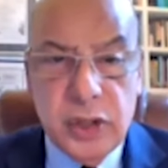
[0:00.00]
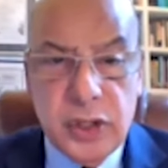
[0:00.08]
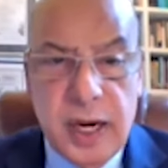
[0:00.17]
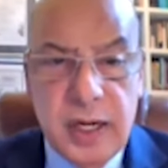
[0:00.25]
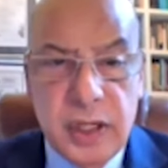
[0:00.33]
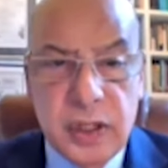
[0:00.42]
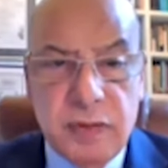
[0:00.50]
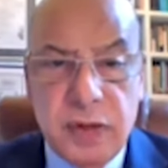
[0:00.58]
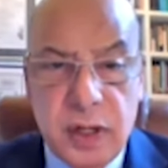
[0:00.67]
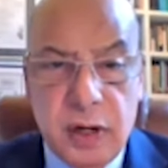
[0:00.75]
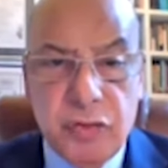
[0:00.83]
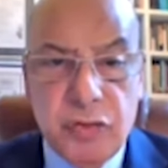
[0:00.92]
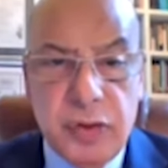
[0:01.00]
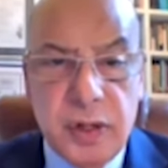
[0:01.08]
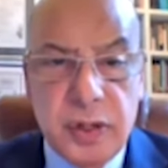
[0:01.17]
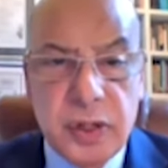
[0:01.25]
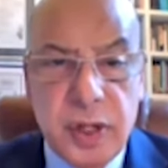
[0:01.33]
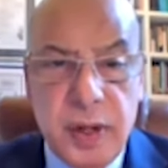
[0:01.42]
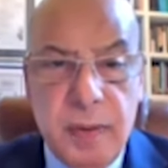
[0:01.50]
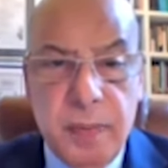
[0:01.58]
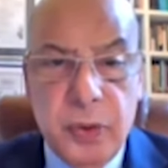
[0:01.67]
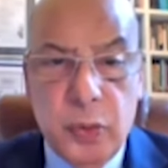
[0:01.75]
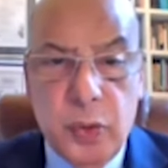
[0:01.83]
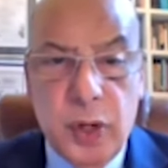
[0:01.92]
size of the countries
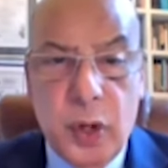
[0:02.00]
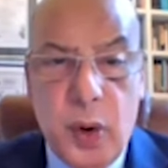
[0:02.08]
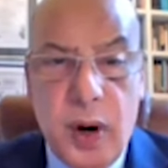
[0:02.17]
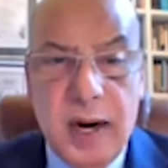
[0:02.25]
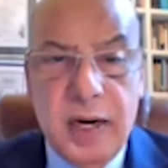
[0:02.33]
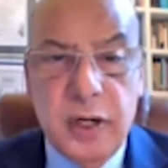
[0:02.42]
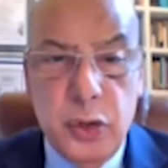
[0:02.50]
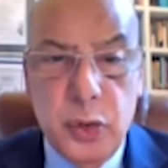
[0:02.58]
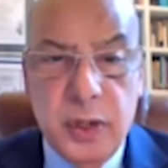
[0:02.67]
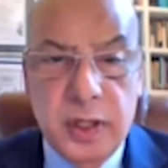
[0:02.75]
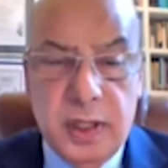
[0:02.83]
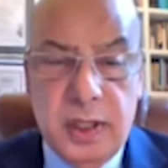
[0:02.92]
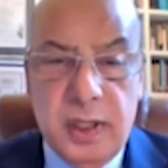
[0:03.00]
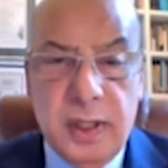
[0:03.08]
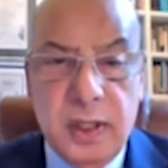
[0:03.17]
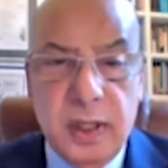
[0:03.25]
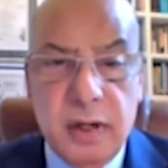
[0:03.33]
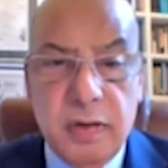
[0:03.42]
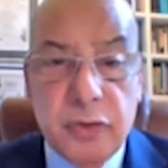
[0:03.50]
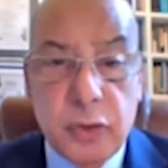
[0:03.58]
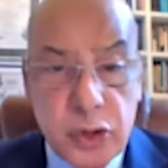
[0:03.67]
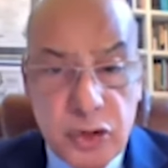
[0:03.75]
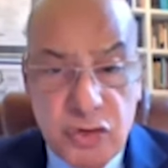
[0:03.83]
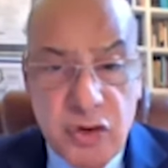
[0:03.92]
required unity for
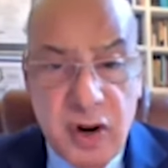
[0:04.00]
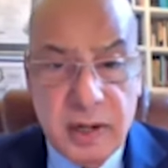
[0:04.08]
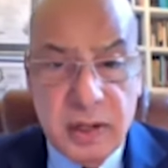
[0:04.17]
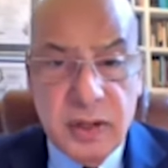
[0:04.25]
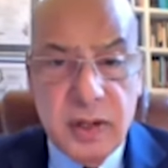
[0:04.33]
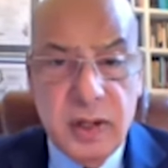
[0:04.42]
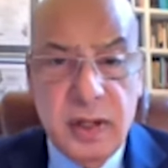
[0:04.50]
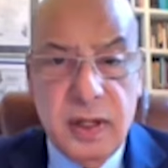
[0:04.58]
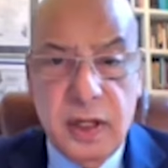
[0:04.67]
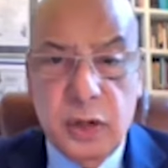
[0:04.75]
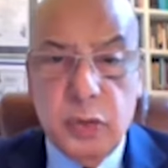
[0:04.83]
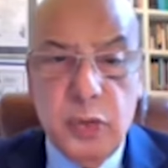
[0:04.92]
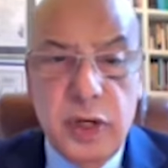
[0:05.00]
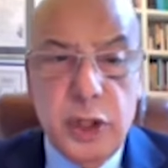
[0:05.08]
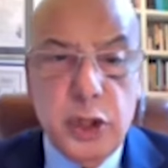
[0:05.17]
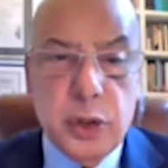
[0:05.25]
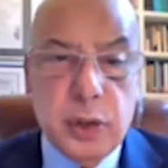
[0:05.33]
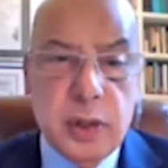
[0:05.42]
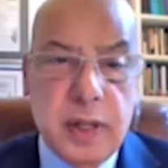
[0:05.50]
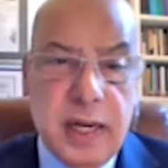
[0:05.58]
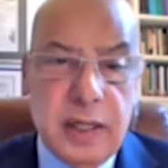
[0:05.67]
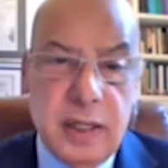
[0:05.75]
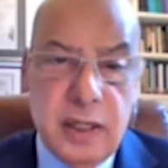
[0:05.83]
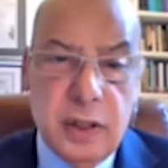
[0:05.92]
strength in regional
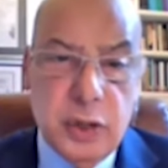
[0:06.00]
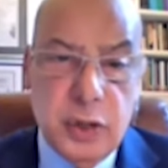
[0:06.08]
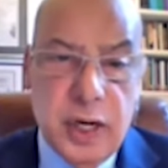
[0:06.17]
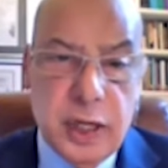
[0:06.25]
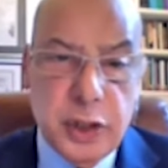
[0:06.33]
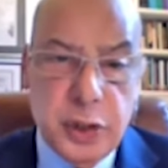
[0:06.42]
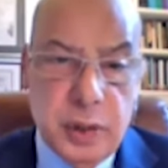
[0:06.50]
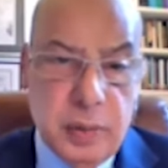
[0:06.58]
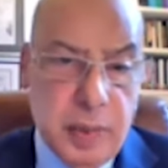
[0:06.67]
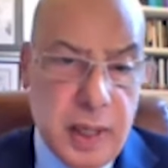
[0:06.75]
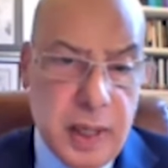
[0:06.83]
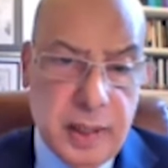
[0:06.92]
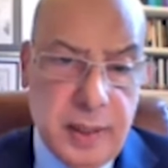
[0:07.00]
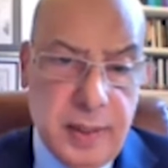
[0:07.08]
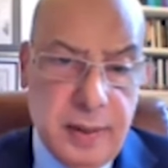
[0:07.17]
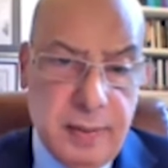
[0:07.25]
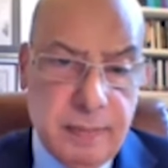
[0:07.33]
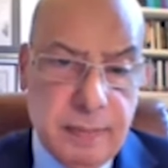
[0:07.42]
and international bargaining.